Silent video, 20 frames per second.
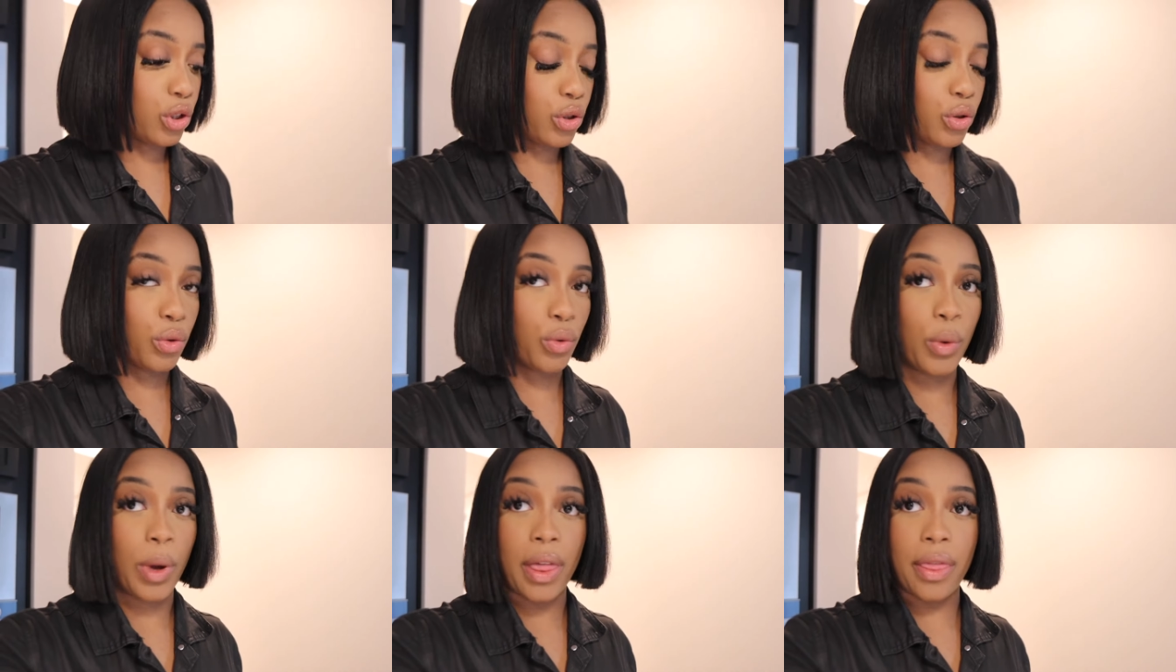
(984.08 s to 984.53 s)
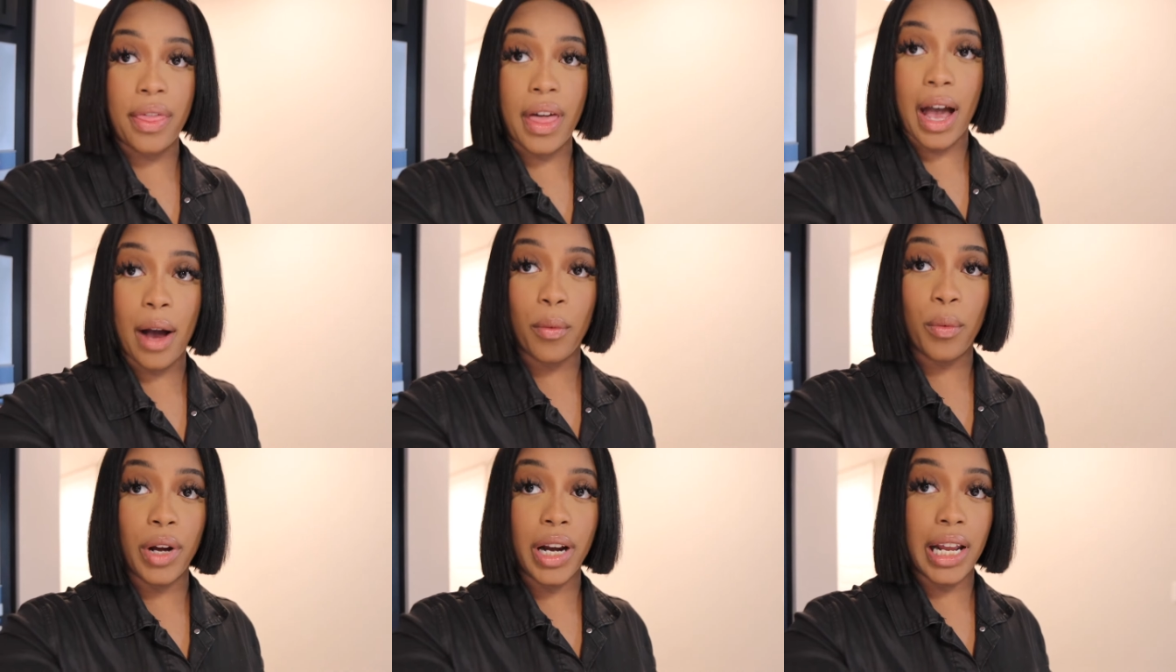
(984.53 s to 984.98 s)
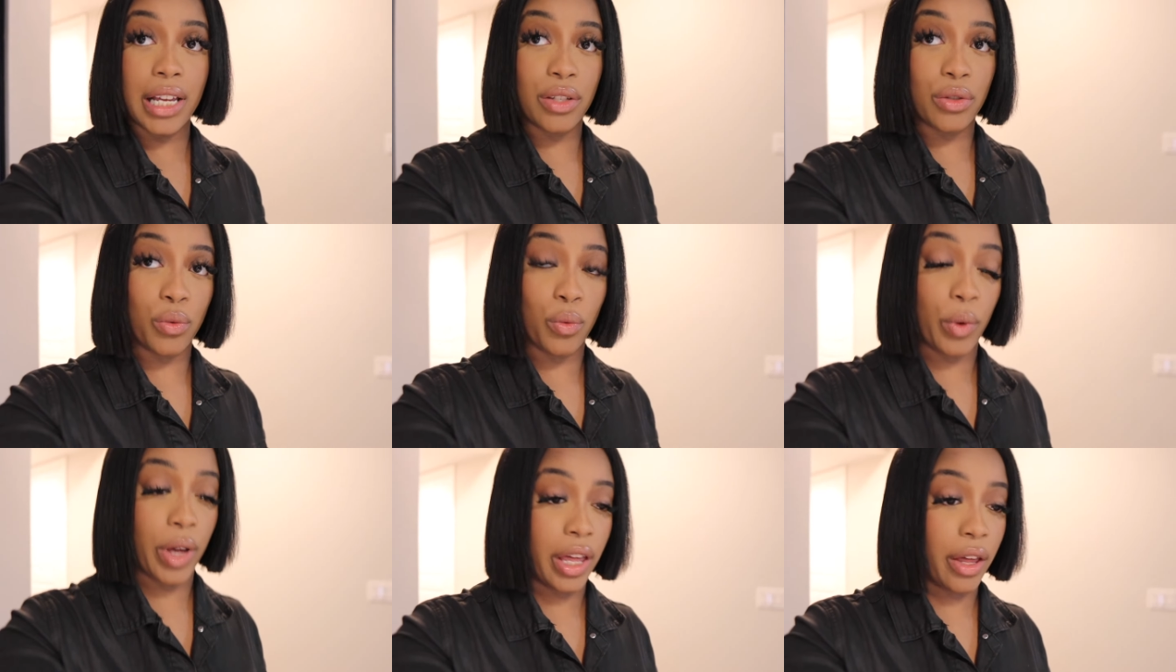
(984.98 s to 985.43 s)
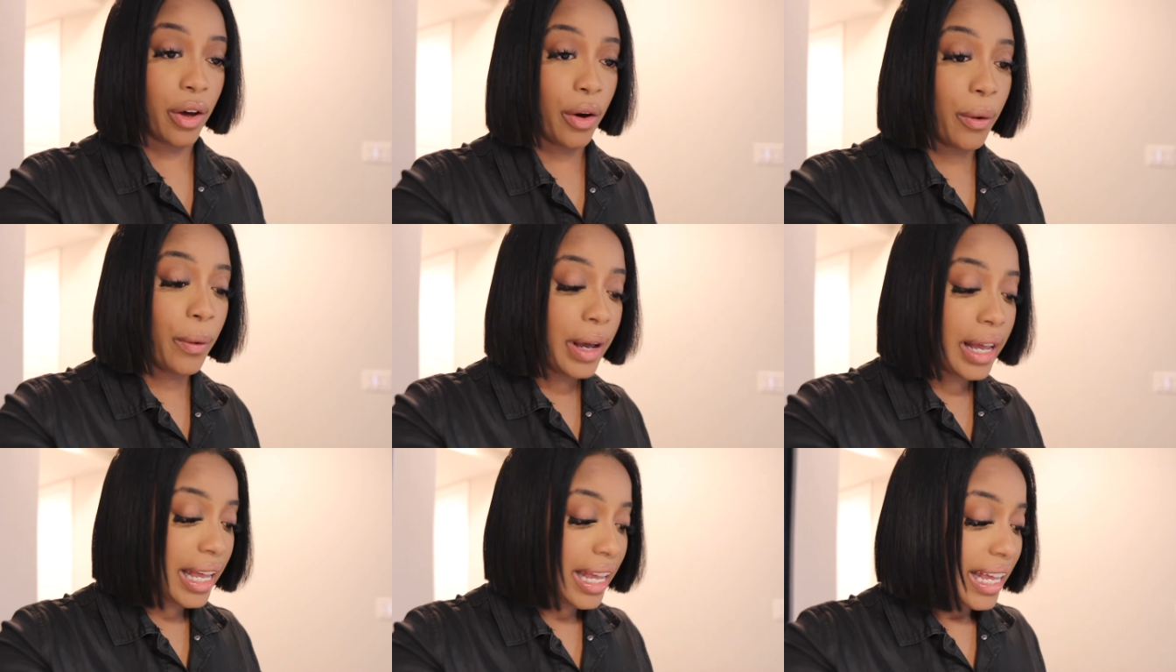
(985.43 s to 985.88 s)
to that one as
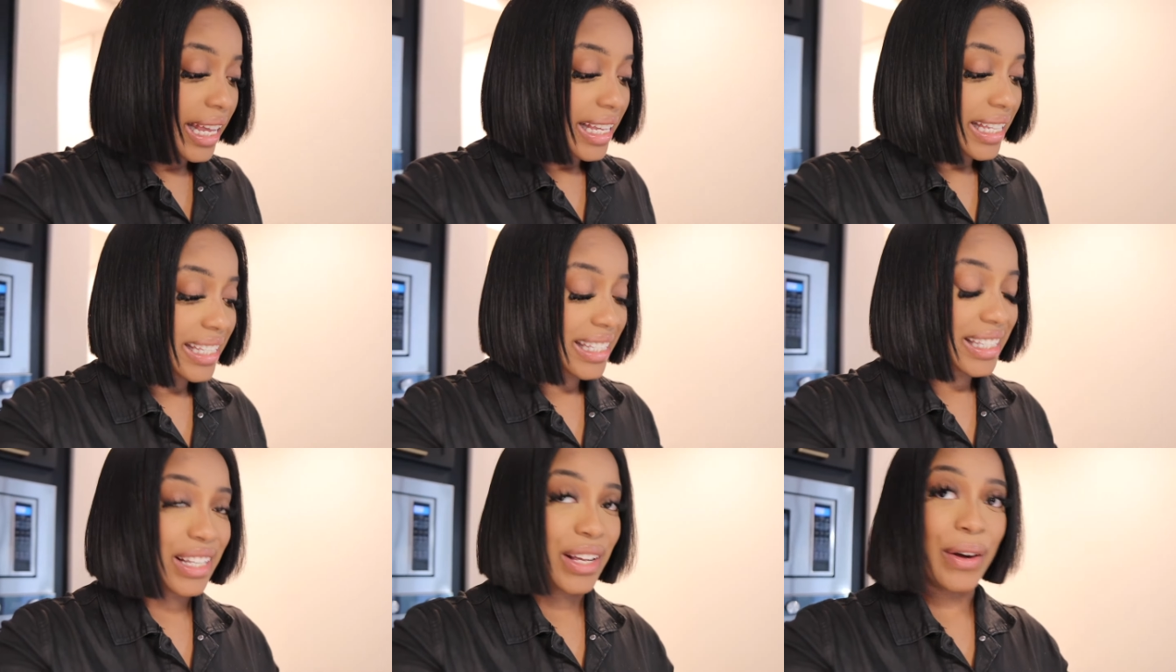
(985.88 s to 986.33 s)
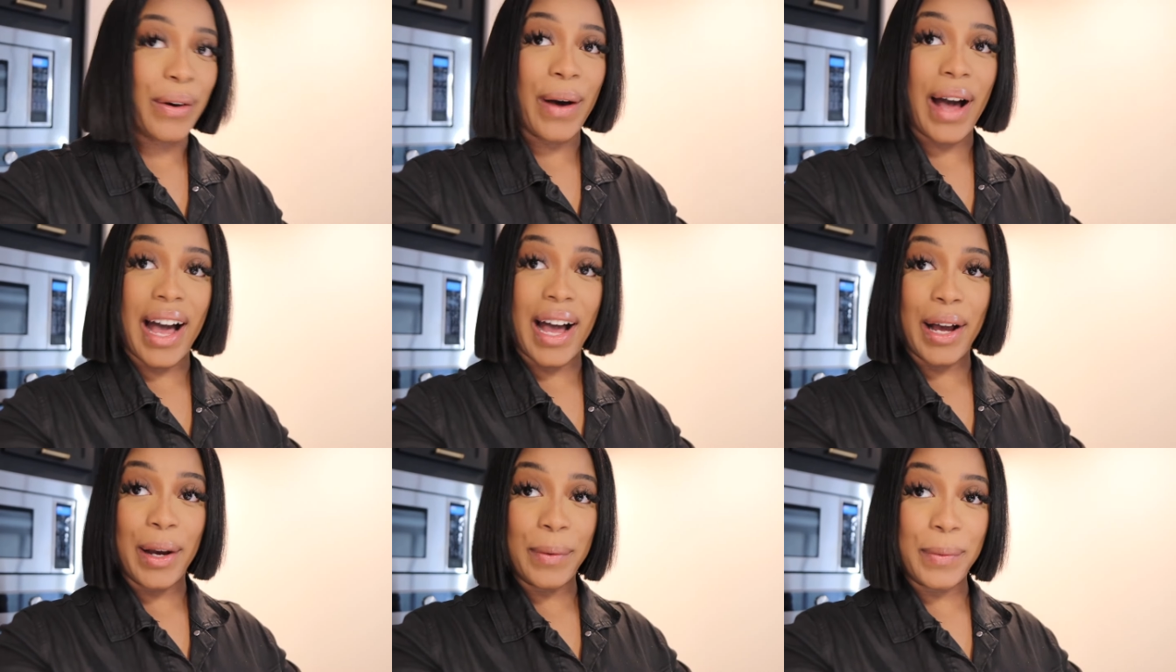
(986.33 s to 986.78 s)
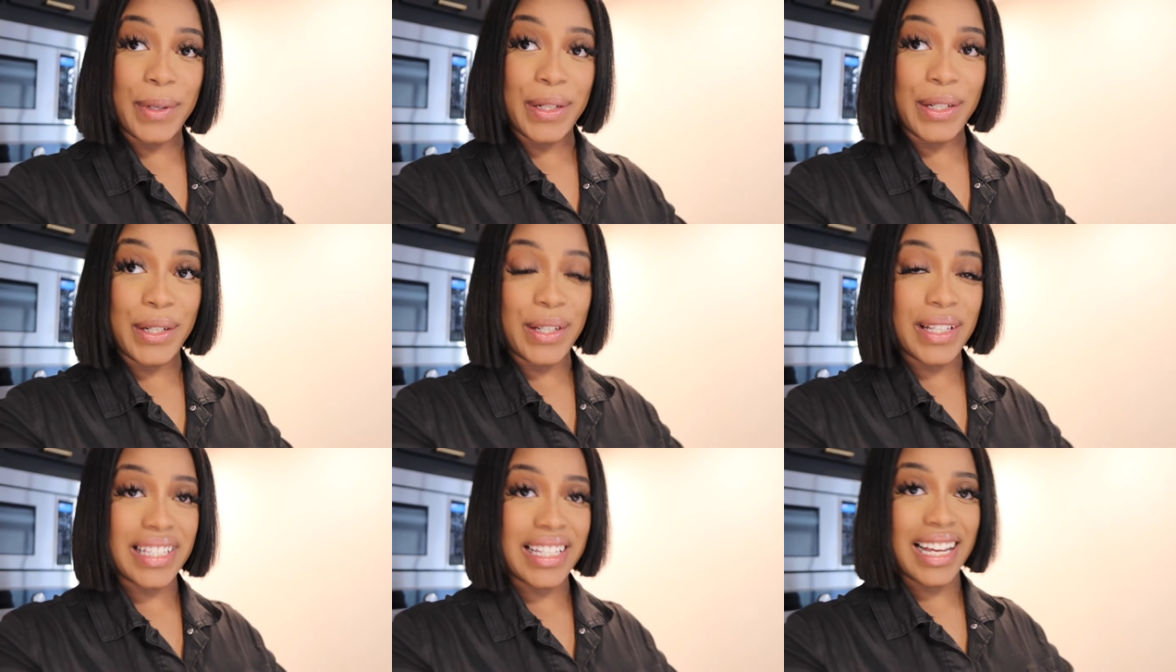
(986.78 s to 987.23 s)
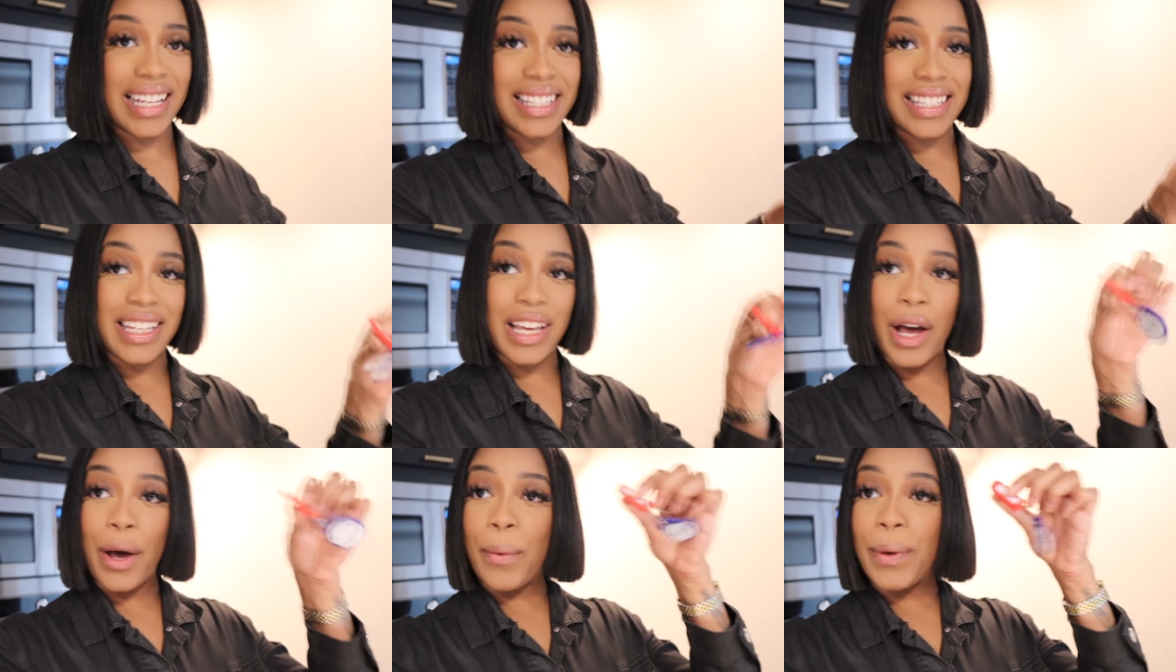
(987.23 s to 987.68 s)
well. So I will talk
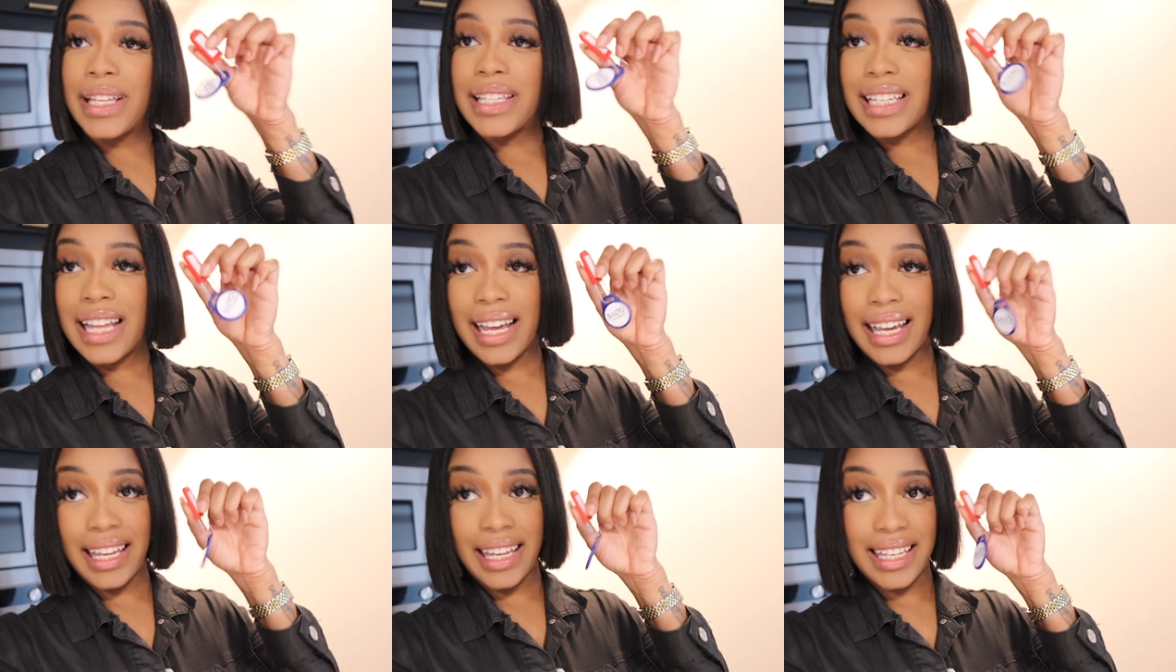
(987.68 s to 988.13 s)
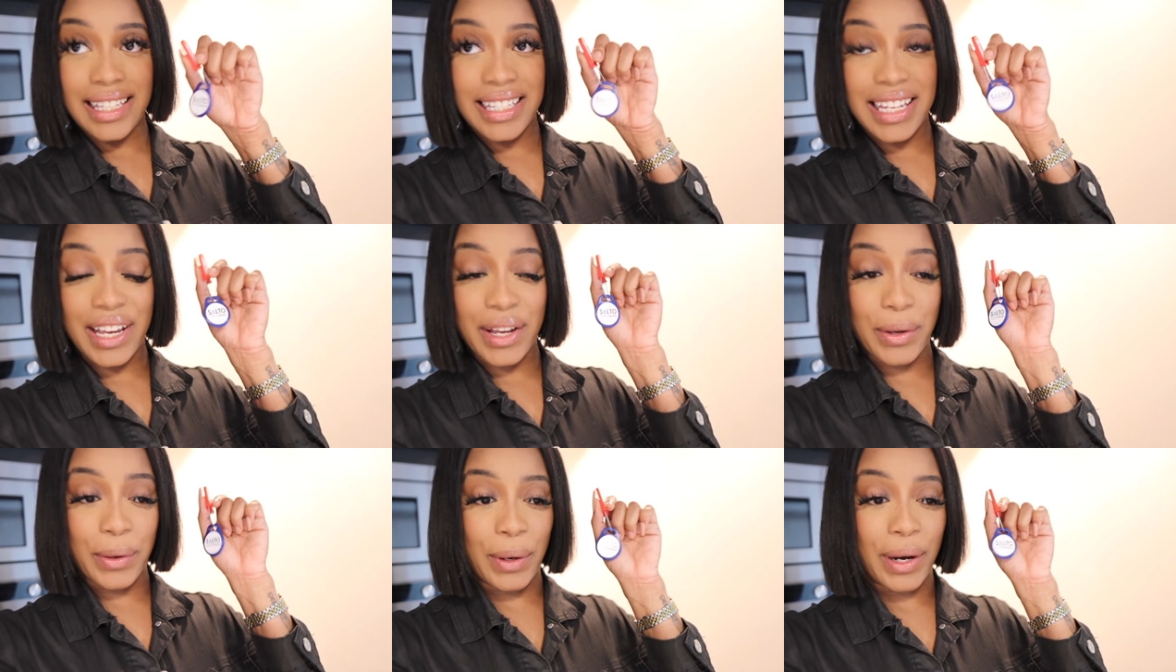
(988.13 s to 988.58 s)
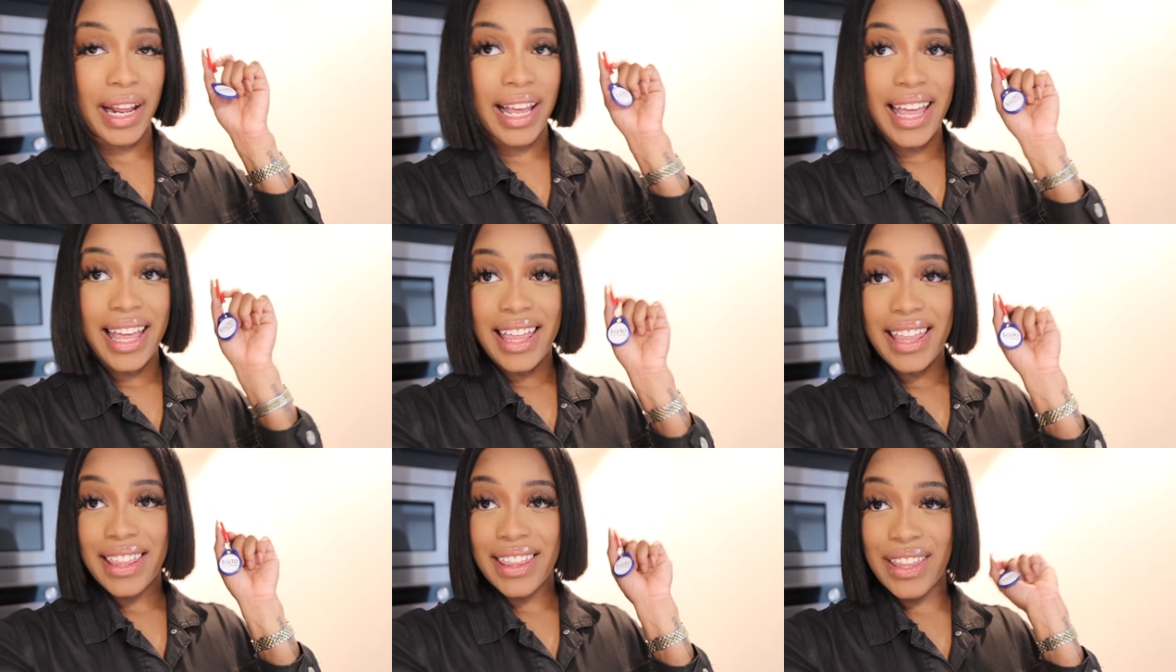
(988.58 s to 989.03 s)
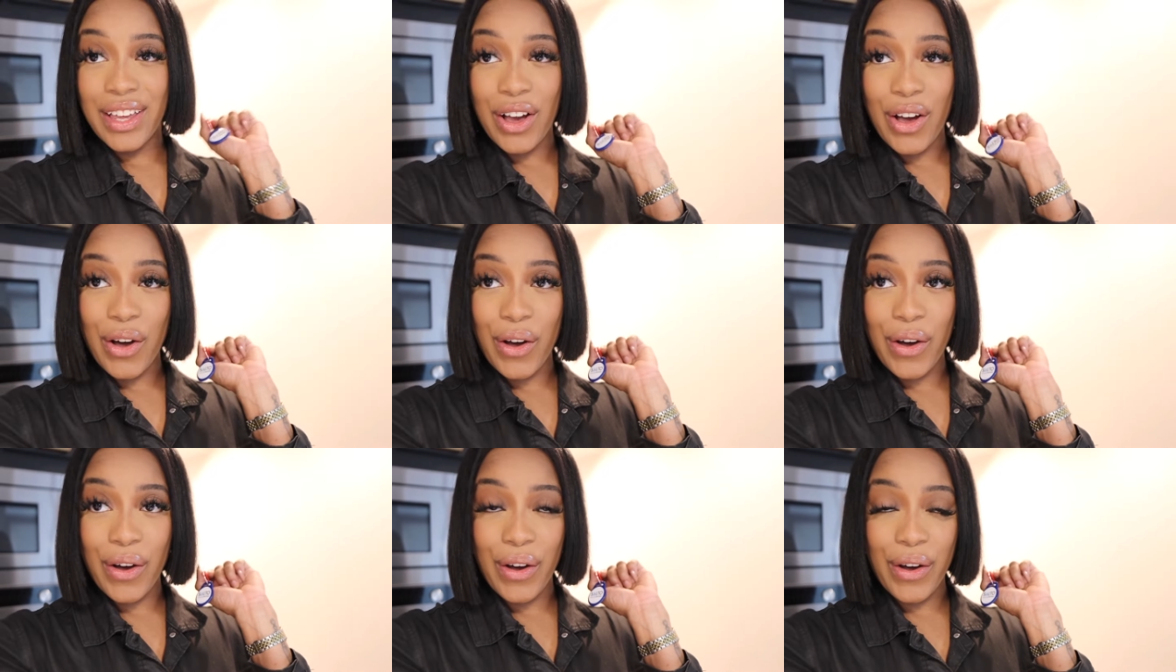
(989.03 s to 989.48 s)
to y'all once I get down the
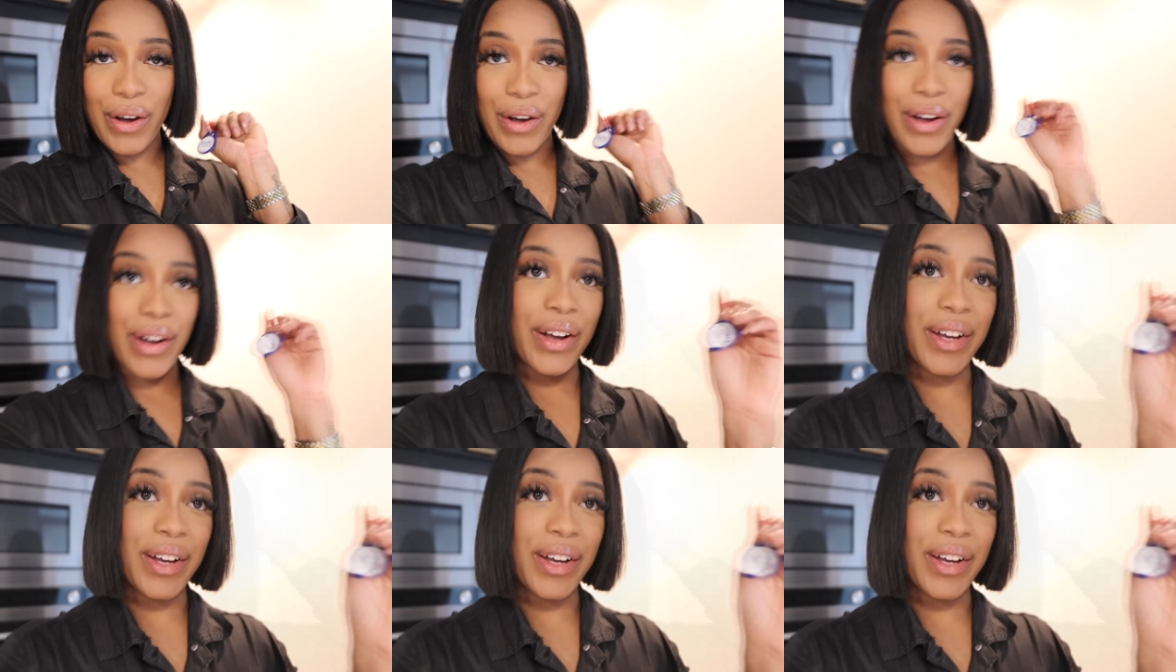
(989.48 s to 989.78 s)
hall.